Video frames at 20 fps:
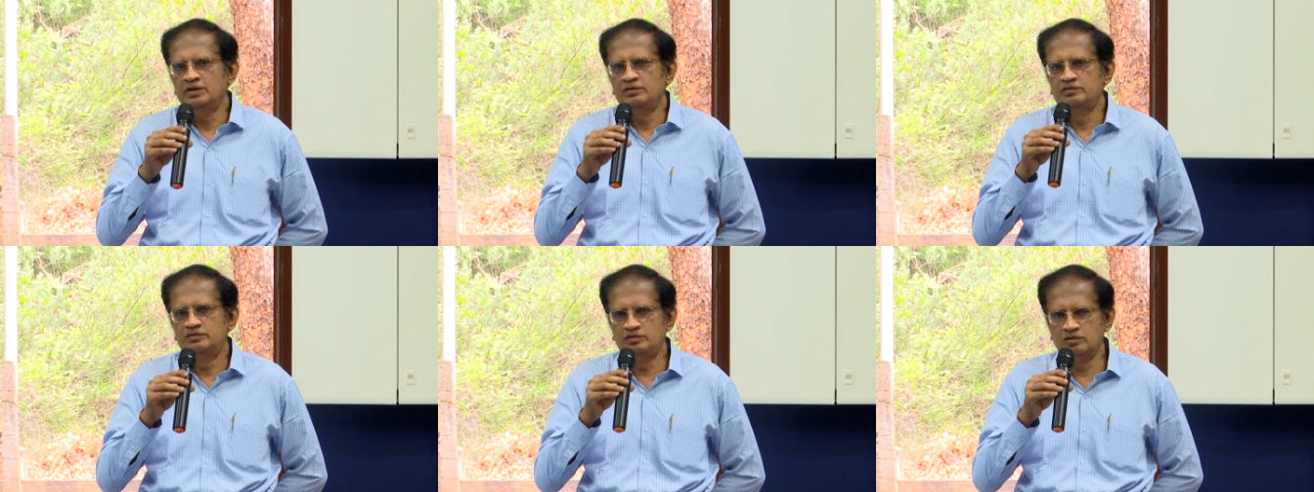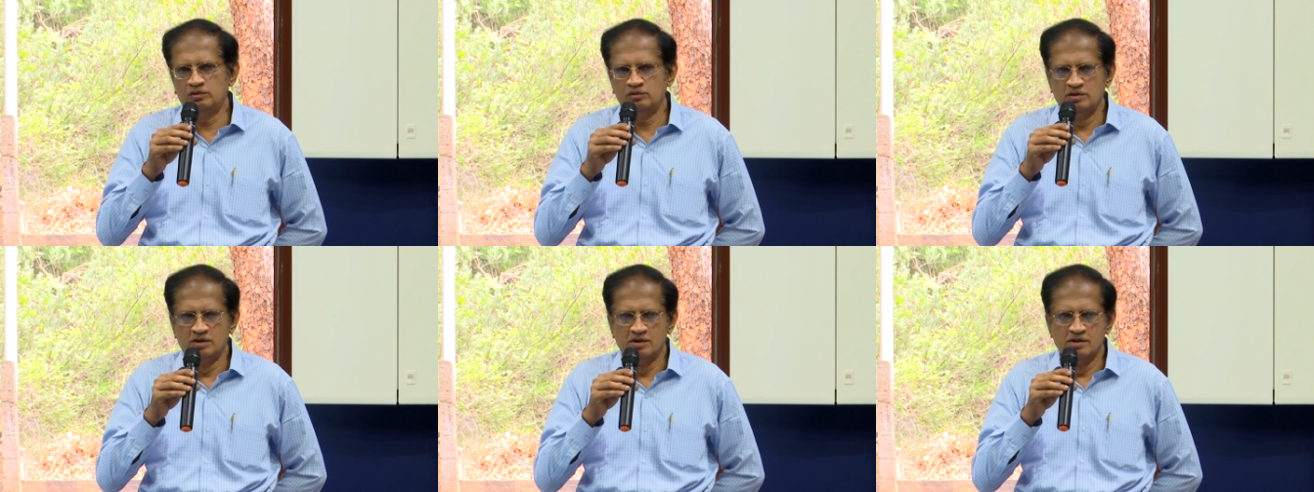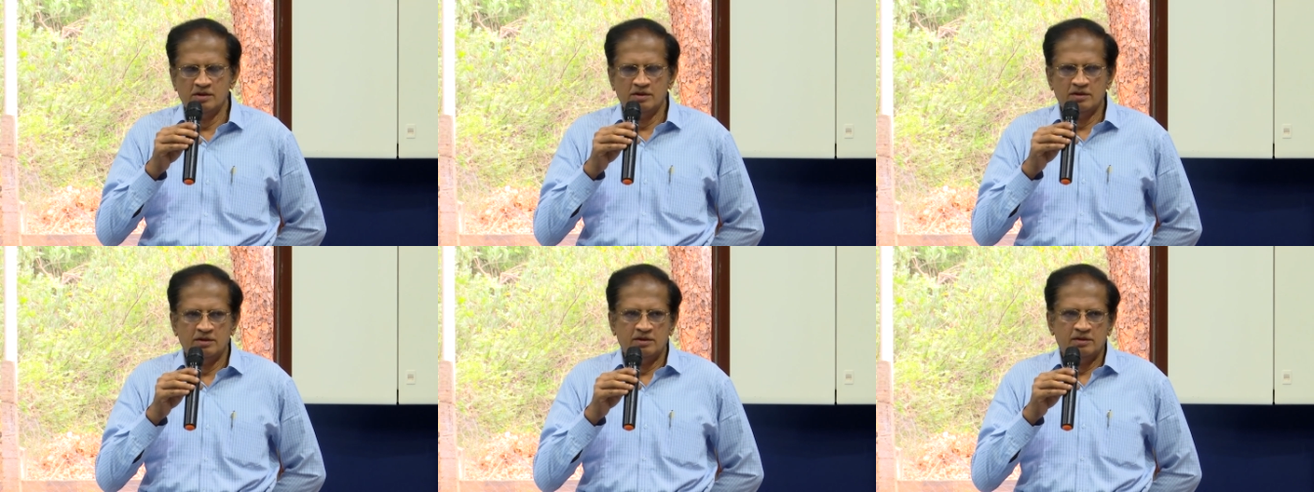So,
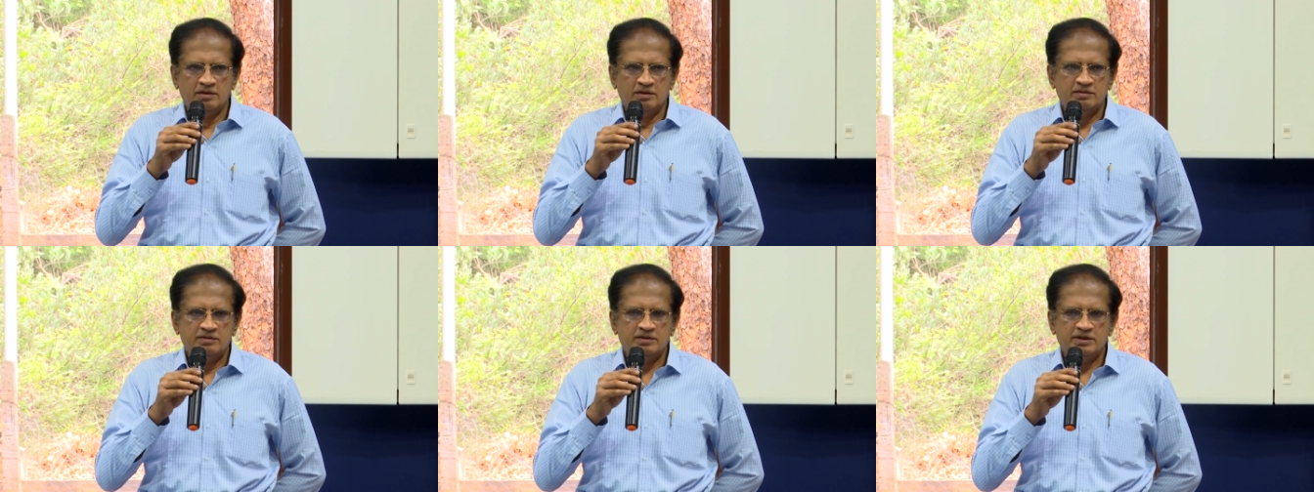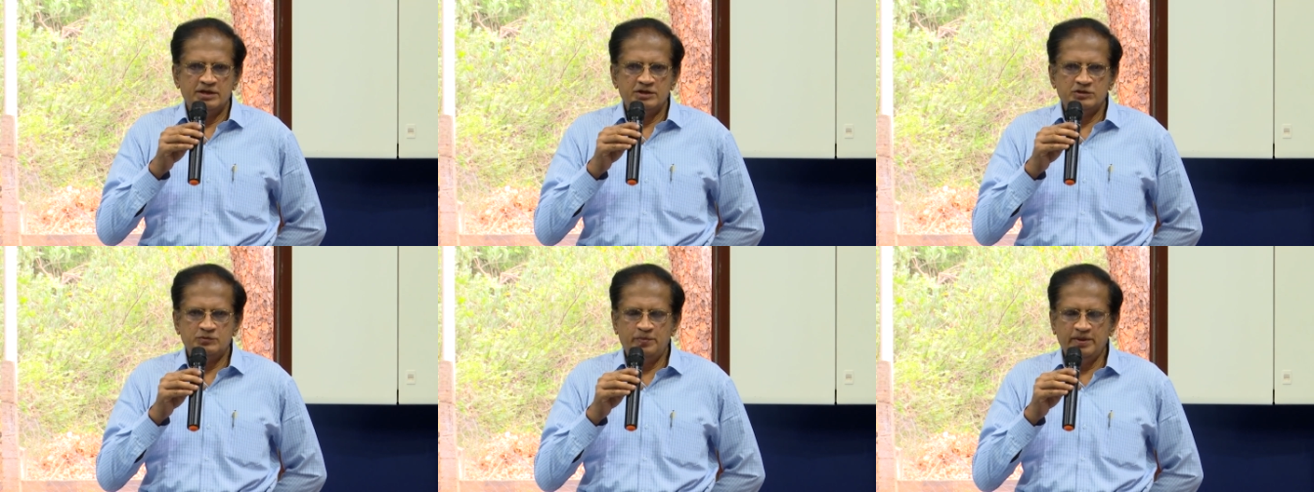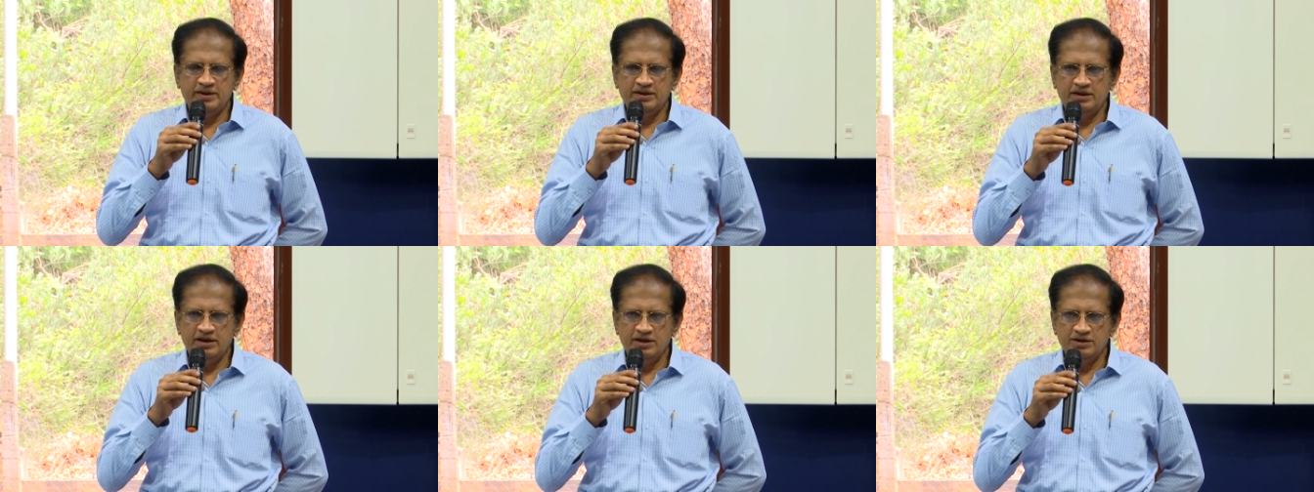the
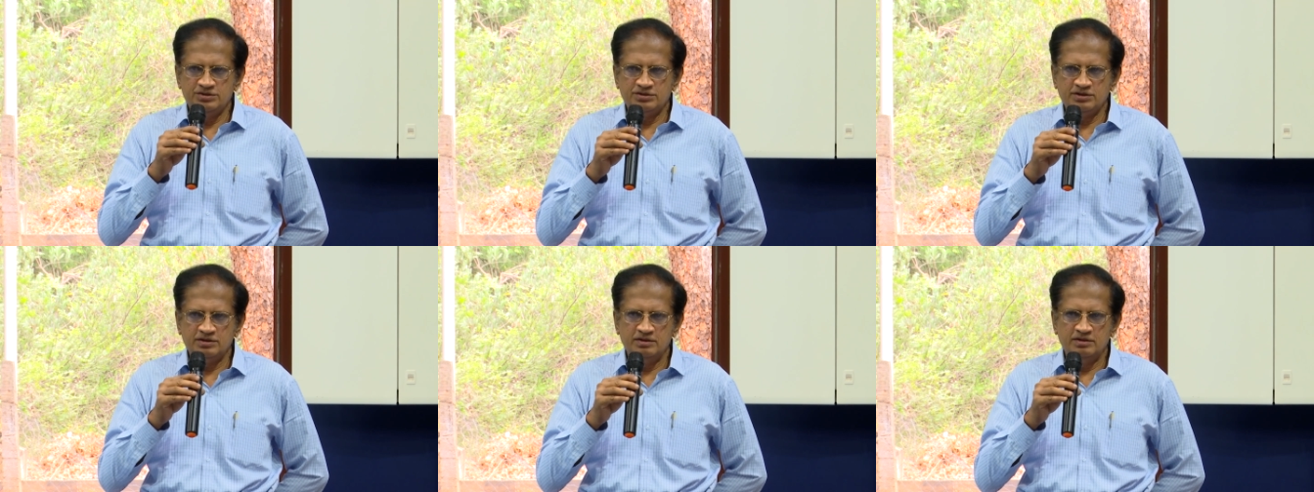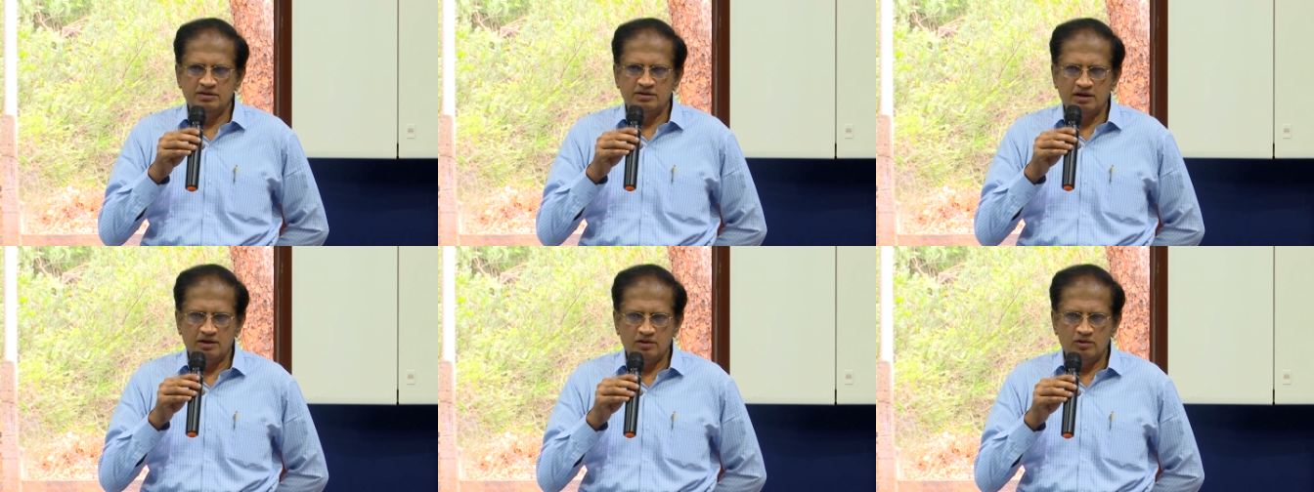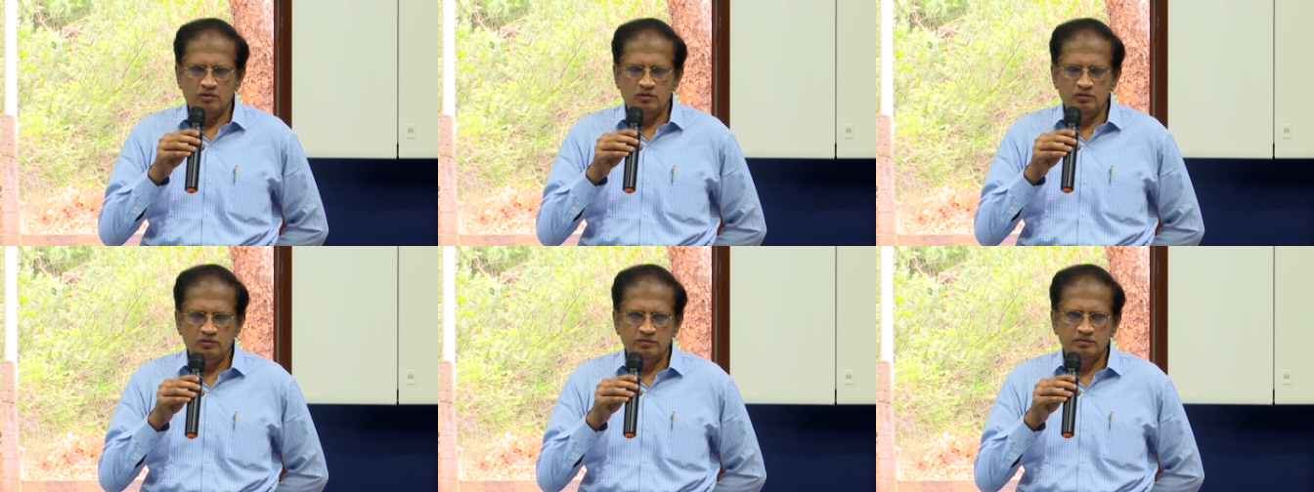expectation
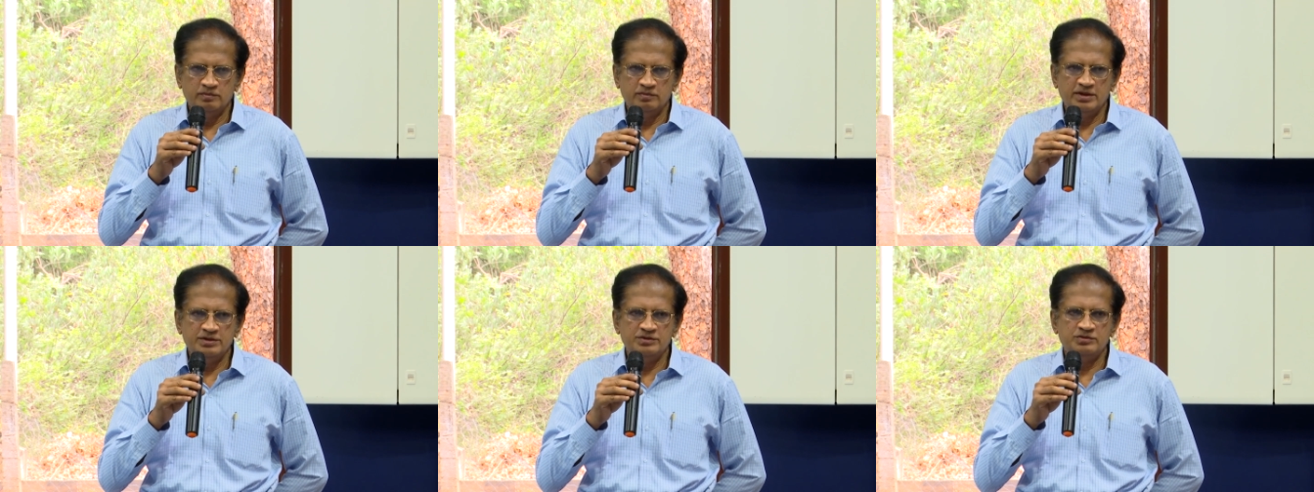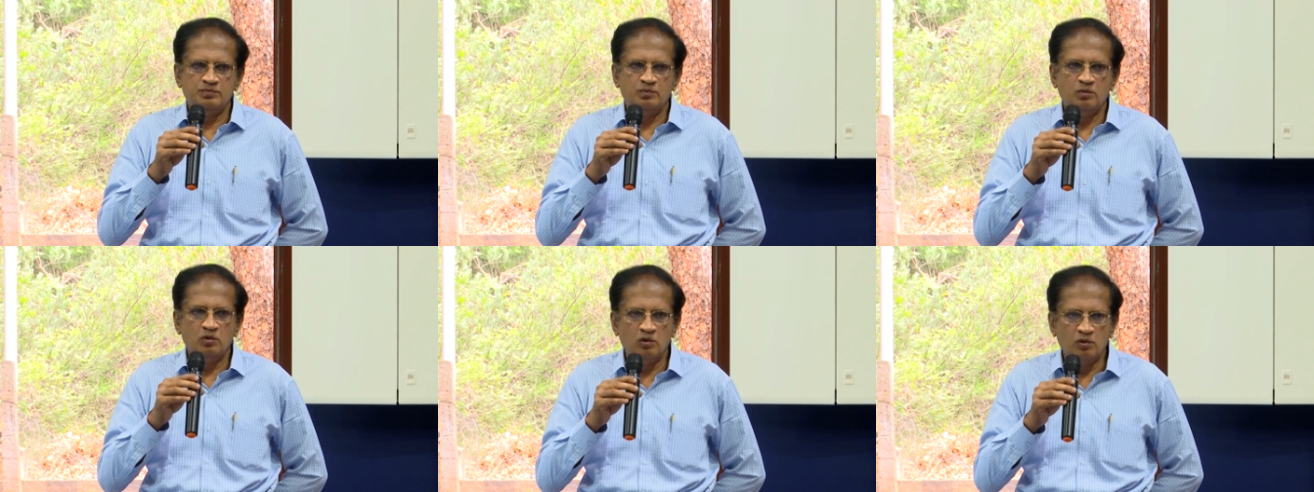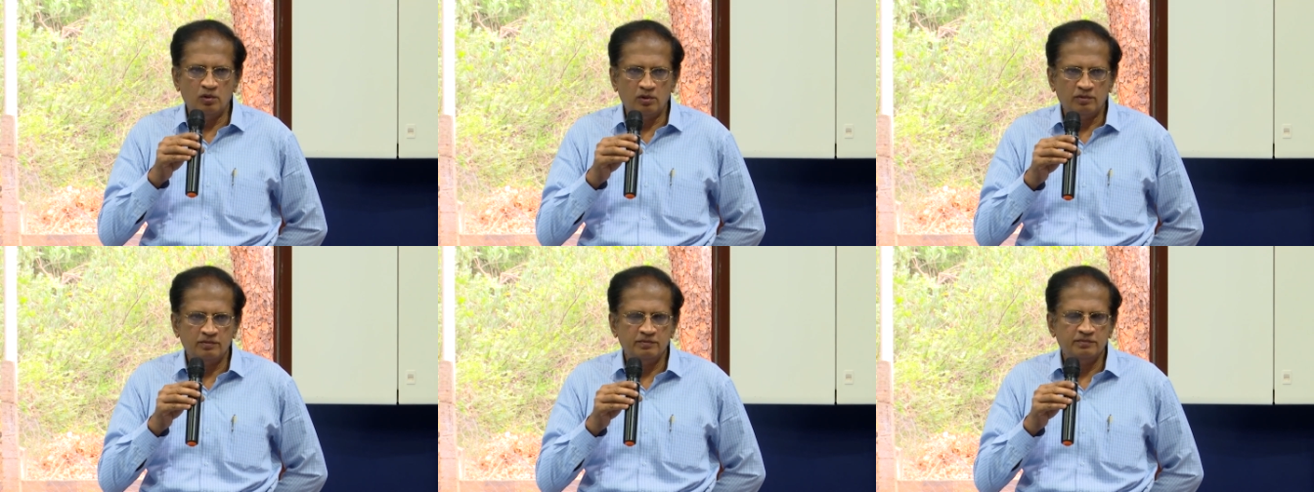now is
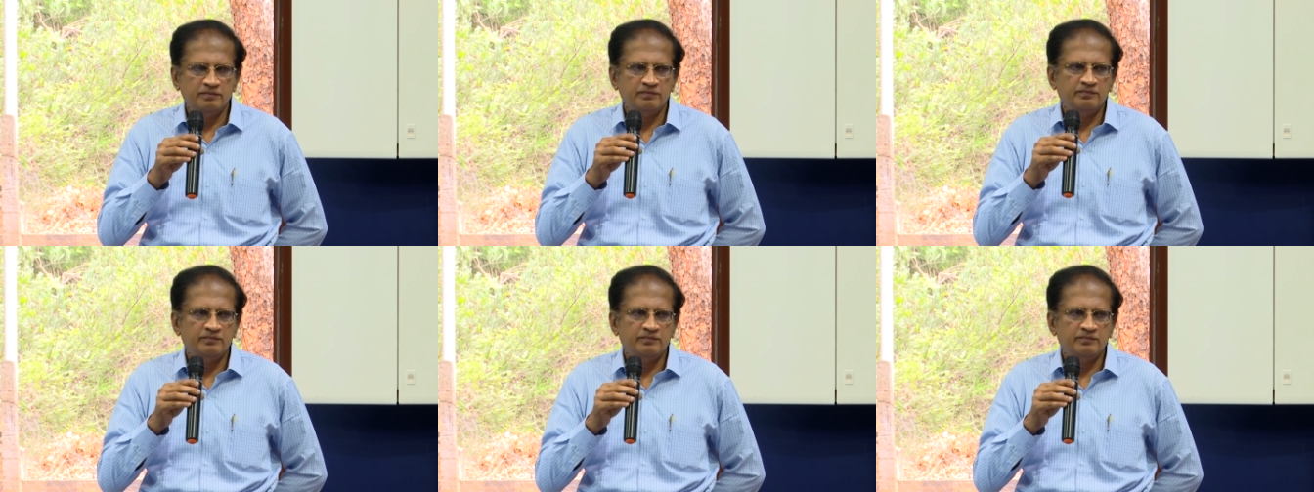more,